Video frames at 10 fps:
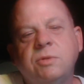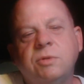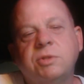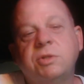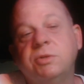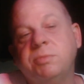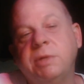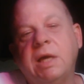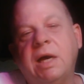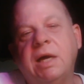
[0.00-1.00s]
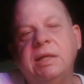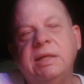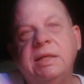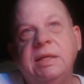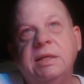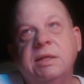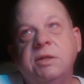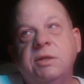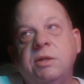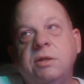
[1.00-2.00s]
or excuse me, I
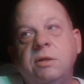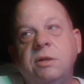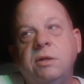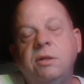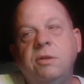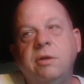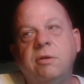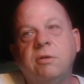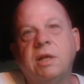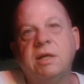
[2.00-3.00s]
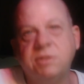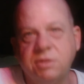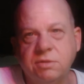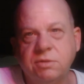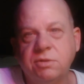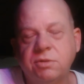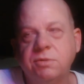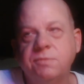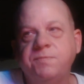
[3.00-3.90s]
needed their license,